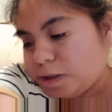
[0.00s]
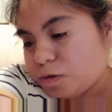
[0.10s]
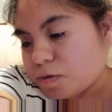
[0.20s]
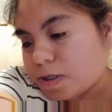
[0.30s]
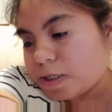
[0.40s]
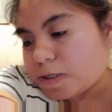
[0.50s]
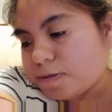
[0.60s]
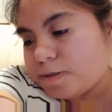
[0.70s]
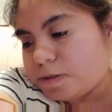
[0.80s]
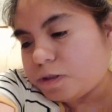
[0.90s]
do what i'm gonna
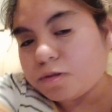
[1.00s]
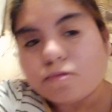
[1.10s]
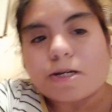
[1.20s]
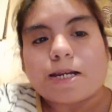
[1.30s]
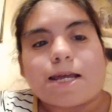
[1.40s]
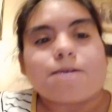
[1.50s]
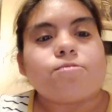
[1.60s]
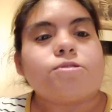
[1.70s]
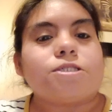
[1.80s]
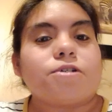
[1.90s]
go do and i
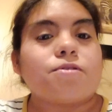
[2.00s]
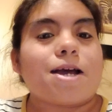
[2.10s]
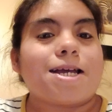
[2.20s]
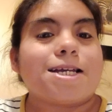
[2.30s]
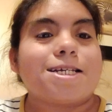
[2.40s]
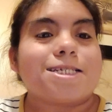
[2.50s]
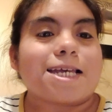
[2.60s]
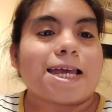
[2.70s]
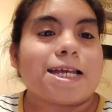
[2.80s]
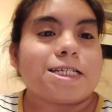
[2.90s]
will see you guys
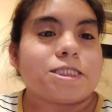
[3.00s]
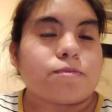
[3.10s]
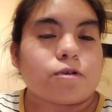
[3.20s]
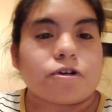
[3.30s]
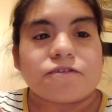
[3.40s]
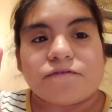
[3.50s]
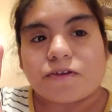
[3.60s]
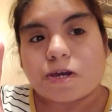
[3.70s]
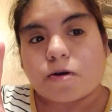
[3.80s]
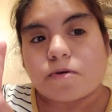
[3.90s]
in tomorrow's
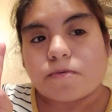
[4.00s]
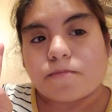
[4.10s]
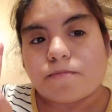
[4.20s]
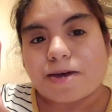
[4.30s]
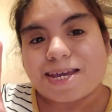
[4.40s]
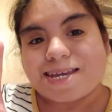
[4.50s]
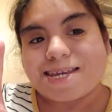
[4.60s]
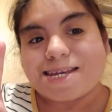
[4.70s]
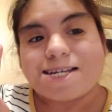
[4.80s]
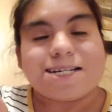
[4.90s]
video
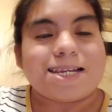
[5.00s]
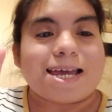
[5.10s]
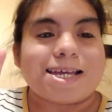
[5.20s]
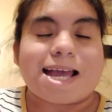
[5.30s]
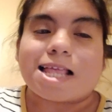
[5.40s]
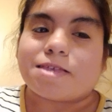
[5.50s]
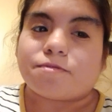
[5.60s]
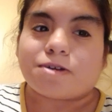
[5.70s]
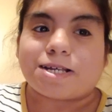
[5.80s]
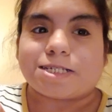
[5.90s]
bye good night i
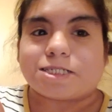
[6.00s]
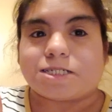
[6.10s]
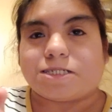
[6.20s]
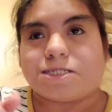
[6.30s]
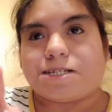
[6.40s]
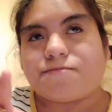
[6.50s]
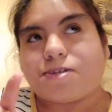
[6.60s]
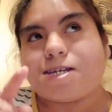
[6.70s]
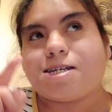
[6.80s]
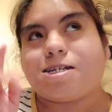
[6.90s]
love you guys good
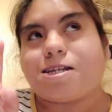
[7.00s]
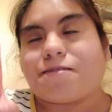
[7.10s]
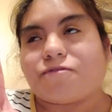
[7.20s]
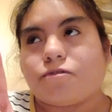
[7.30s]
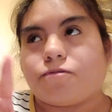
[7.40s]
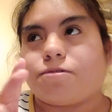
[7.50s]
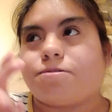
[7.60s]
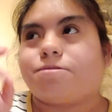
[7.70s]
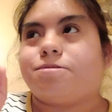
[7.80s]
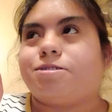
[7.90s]
evening good
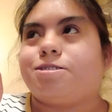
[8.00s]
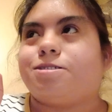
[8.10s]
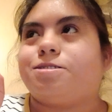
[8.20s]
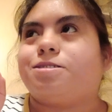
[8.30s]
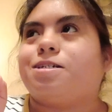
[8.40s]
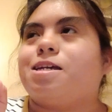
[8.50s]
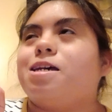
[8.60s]
afternoon good